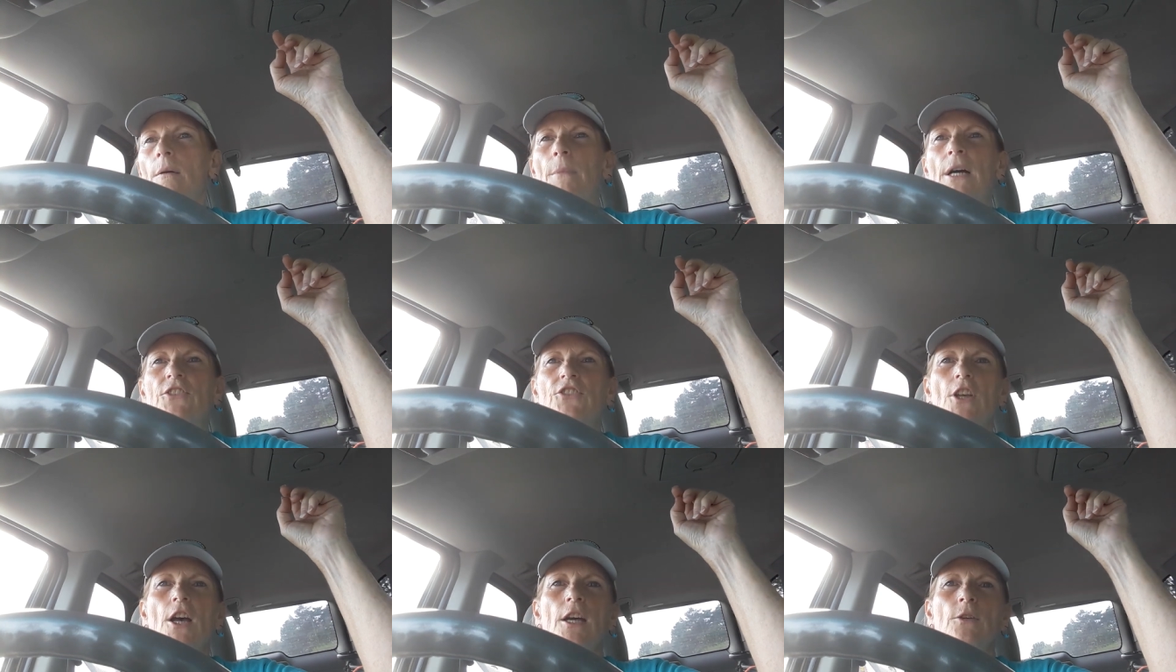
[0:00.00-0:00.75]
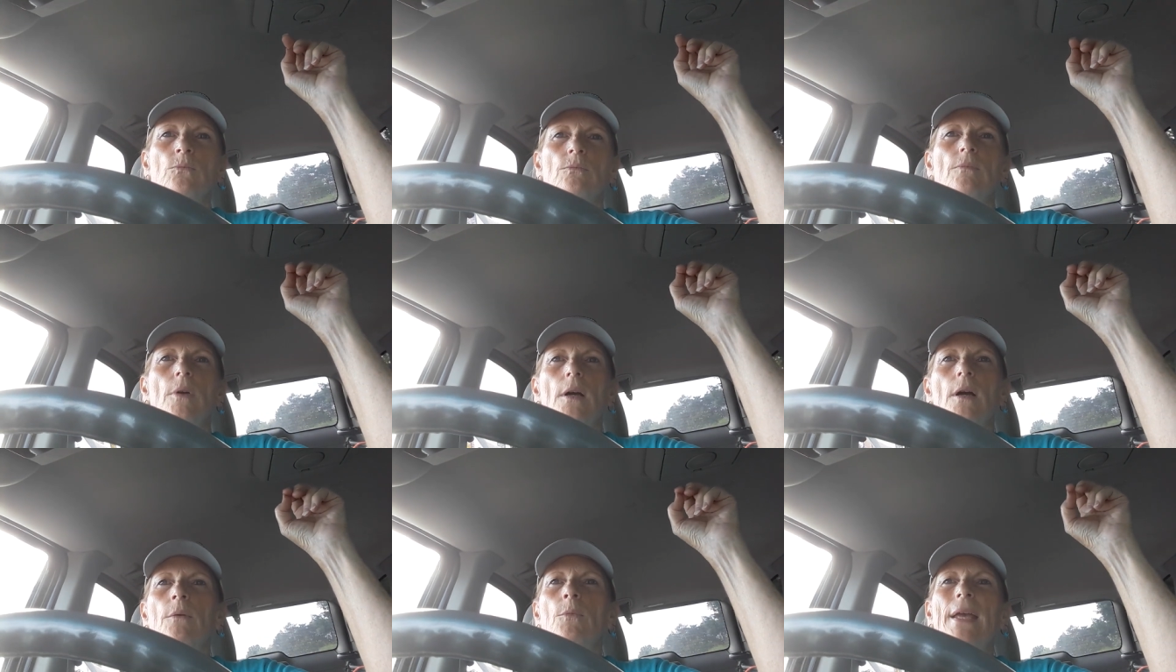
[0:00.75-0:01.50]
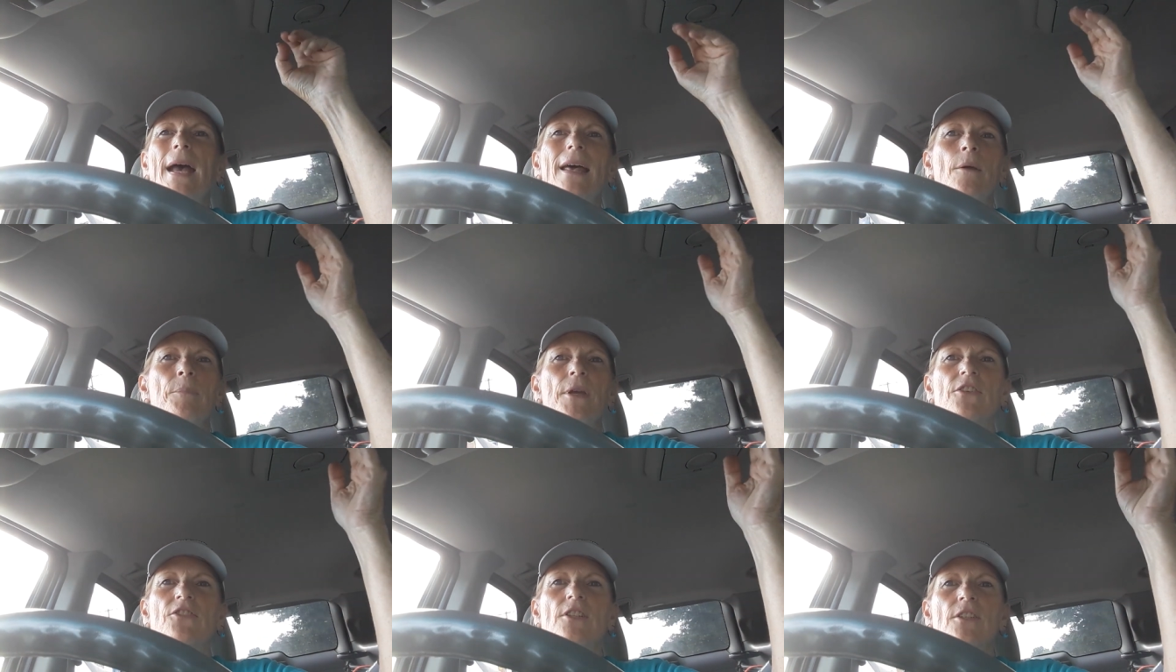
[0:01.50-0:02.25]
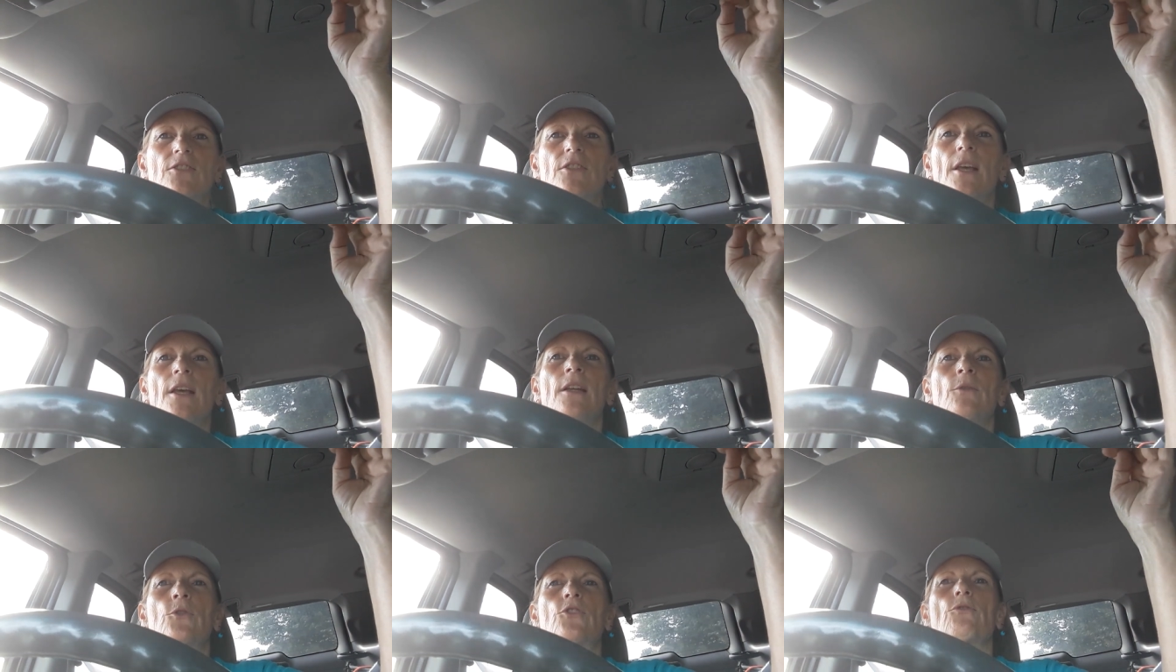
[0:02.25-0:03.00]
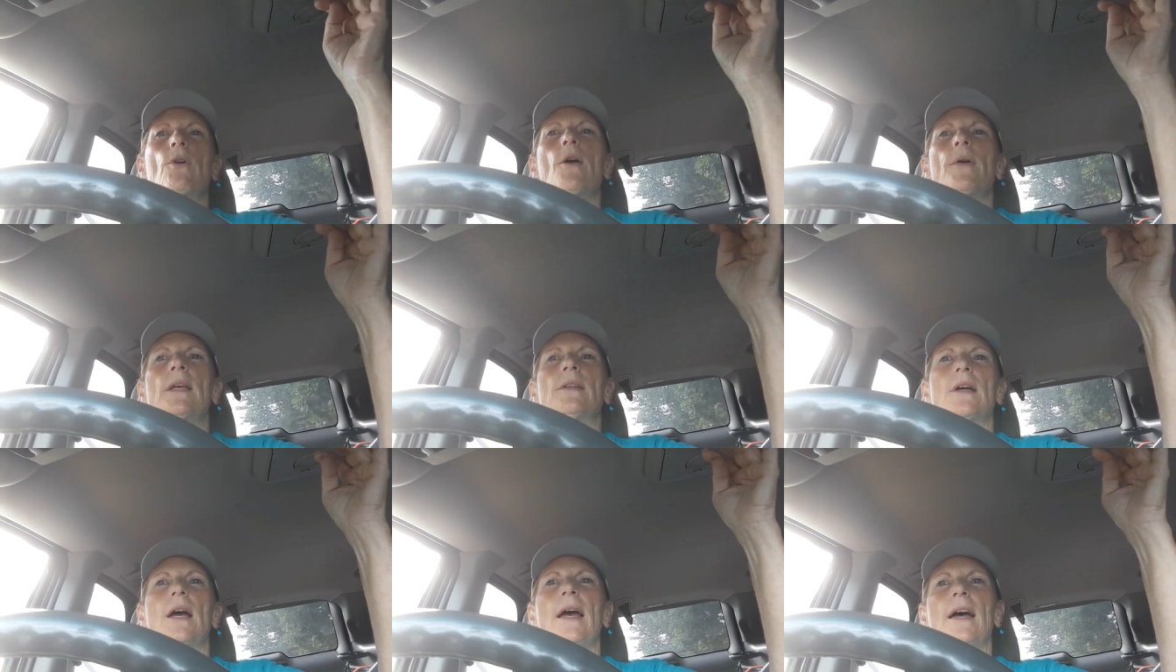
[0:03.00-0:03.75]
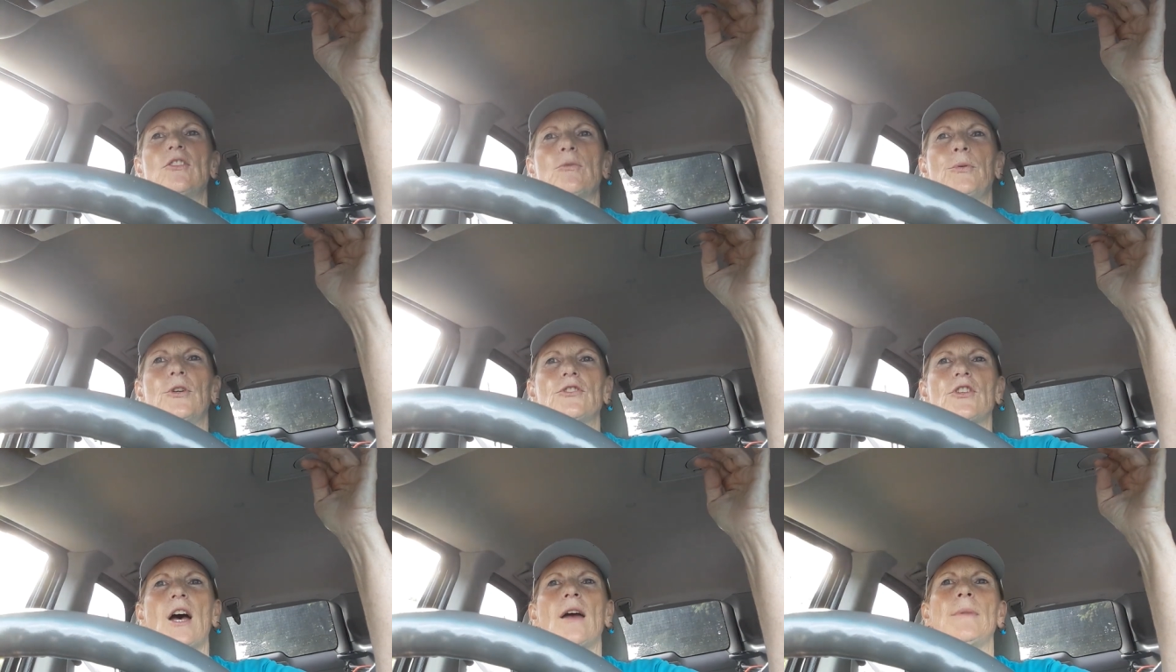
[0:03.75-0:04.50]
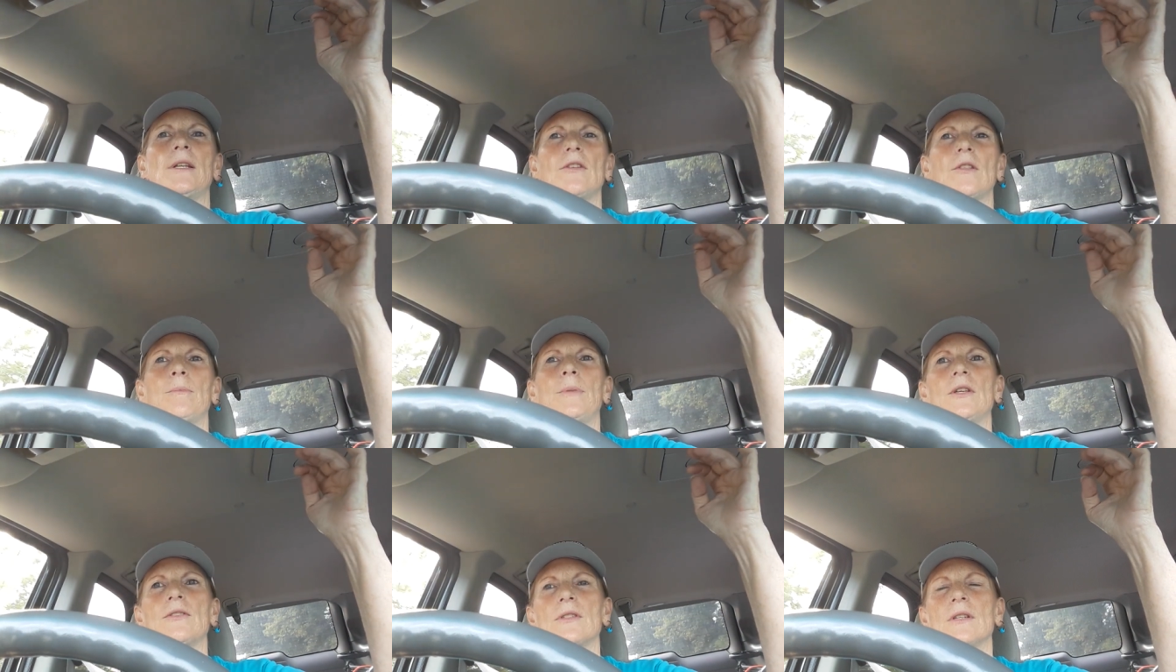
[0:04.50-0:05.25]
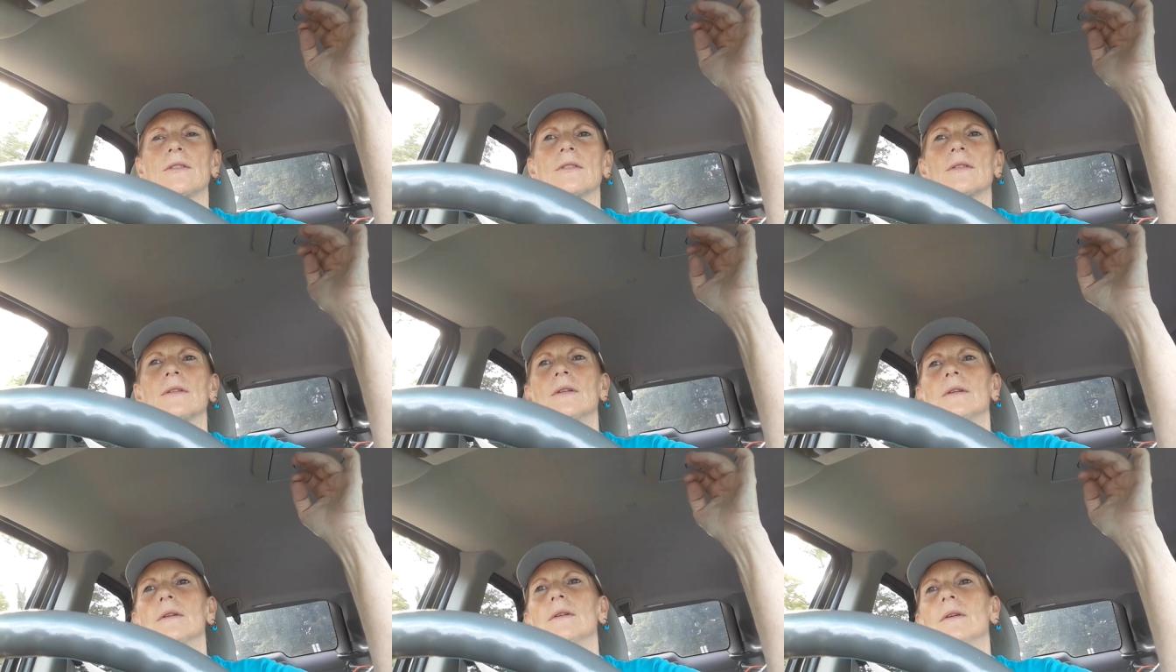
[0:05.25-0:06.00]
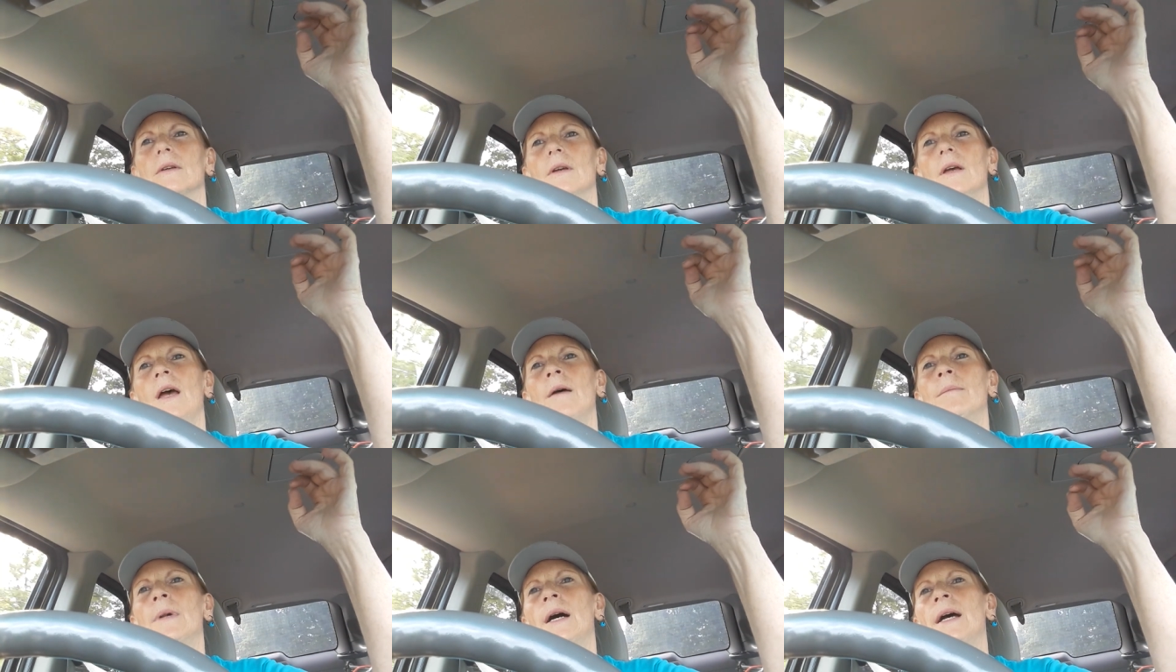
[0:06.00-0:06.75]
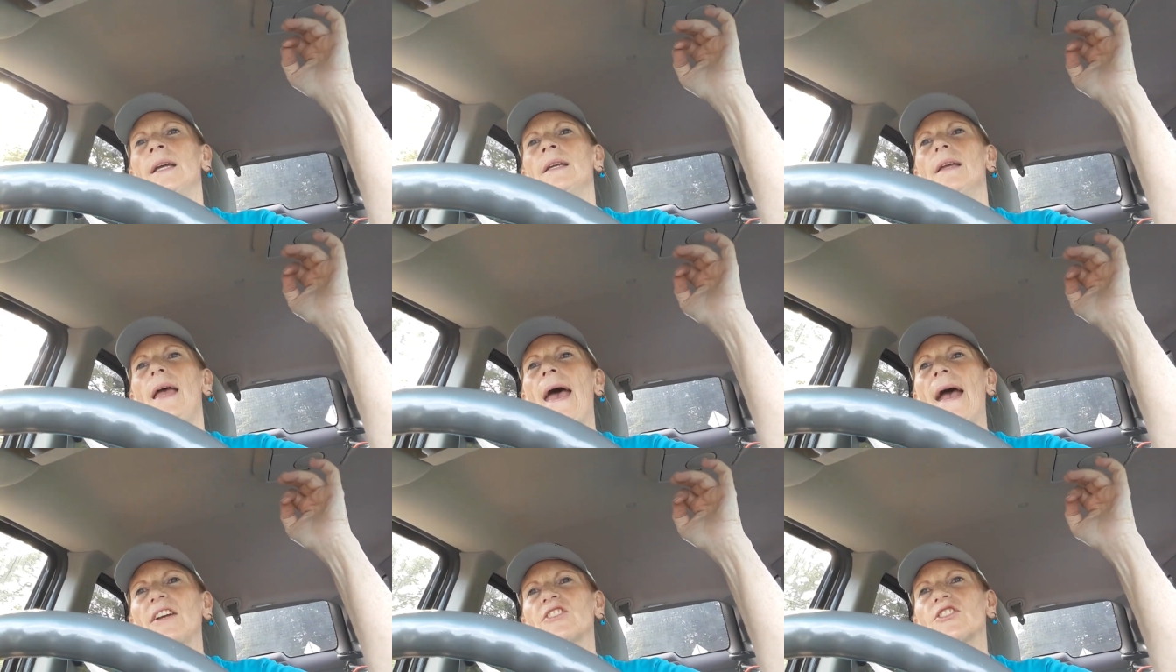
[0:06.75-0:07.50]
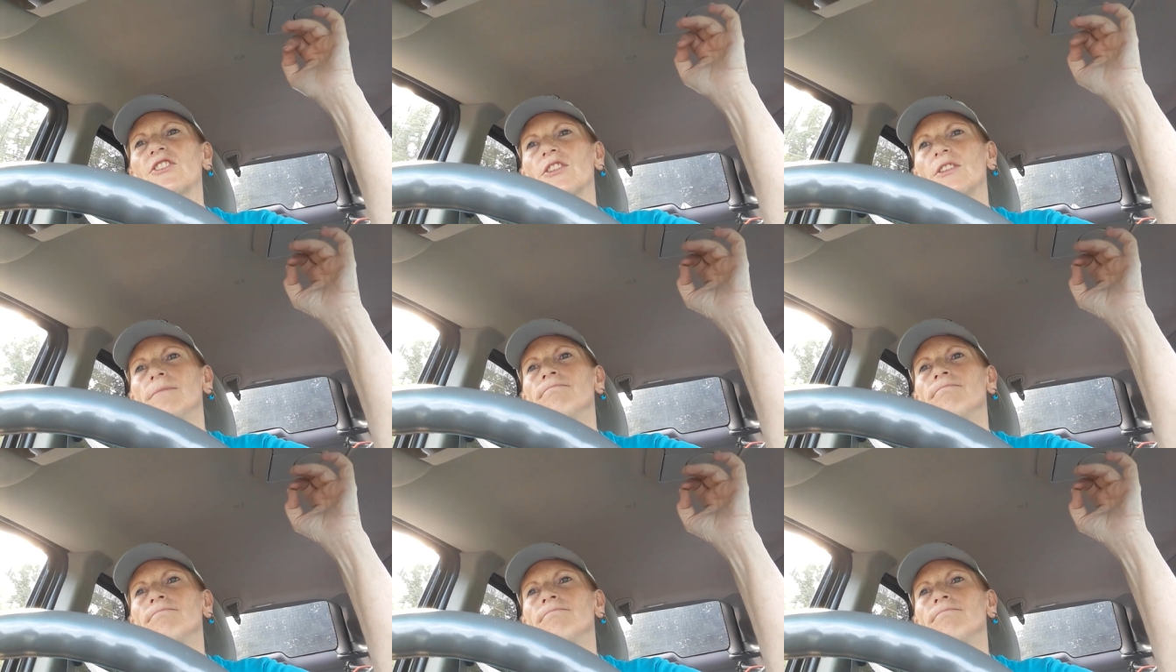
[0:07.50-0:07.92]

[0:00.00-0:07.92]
my son, uh, we had a business and it was growing, and I had to put time into the business. And my ex